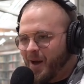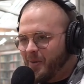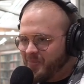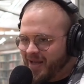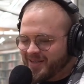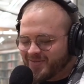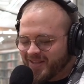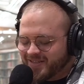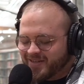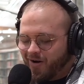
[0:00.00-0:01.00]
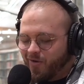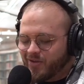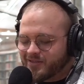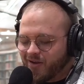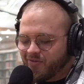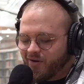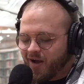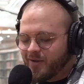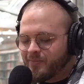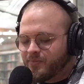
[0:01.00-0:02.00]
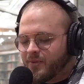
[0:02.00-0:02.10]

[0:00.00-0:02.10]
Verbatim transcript: a base religion, all this stuff, right?